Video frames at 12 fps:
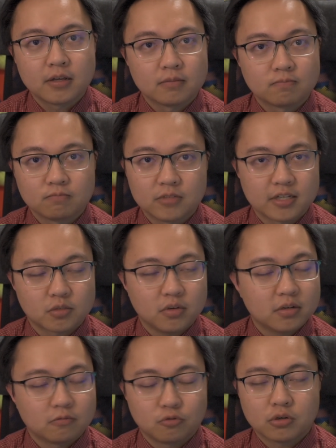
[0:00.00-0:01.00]
guess
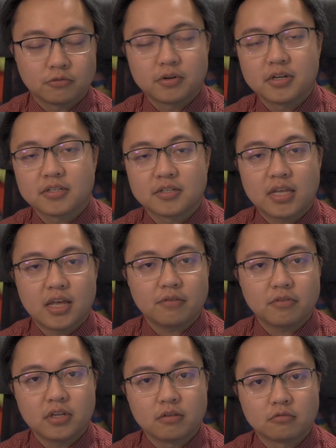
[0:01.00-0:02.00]
what? Warfarin doesn't have
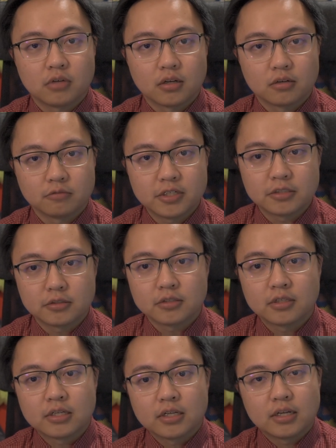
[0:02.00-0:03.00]
any renal
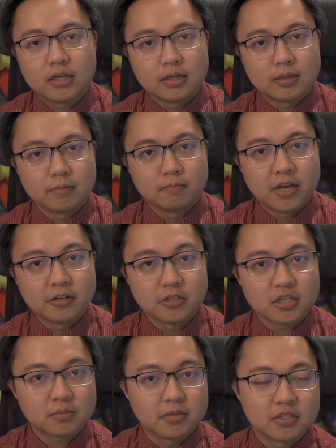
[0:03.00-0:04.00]

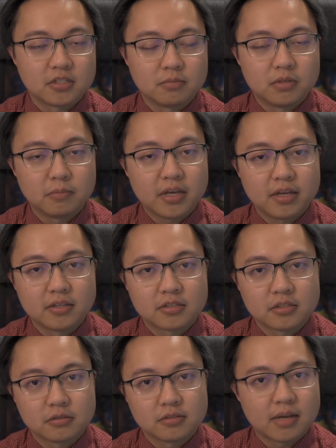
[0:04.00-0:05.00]
adjustments to be made,
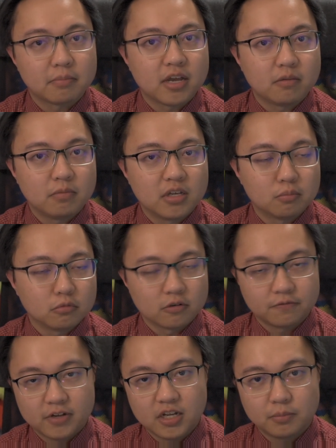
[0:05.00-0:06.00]
so that might be a more
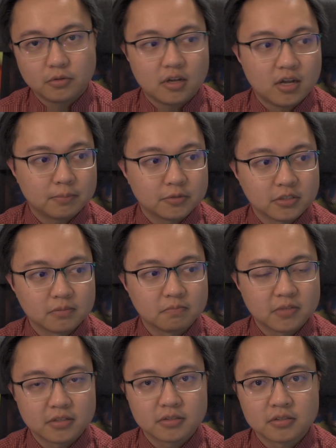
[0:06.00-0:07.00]
viable option.
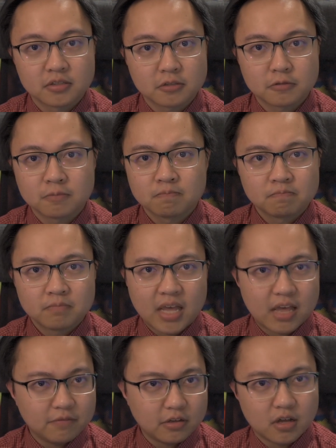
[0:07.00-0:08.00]
And so
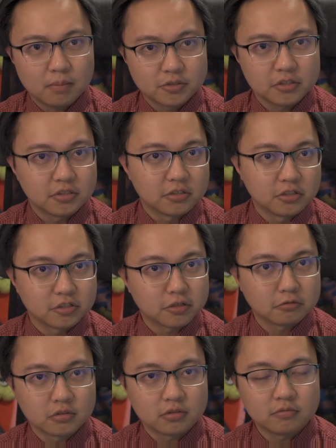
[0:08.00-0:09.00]
having options in
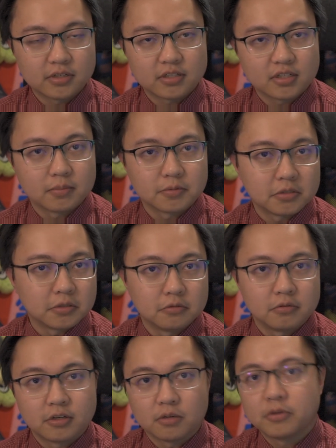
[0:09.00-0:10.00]
general when it comes to
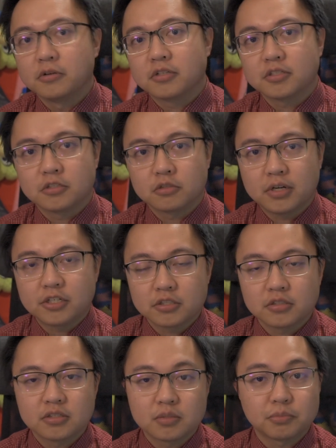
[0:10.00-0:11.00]
therapeutic
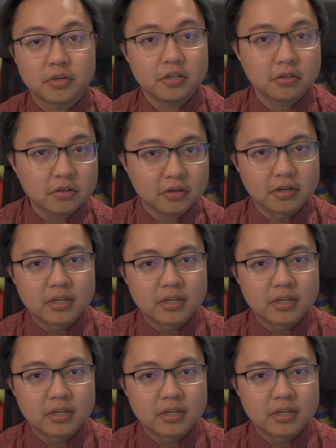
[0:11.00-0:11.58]
situations is pretty good,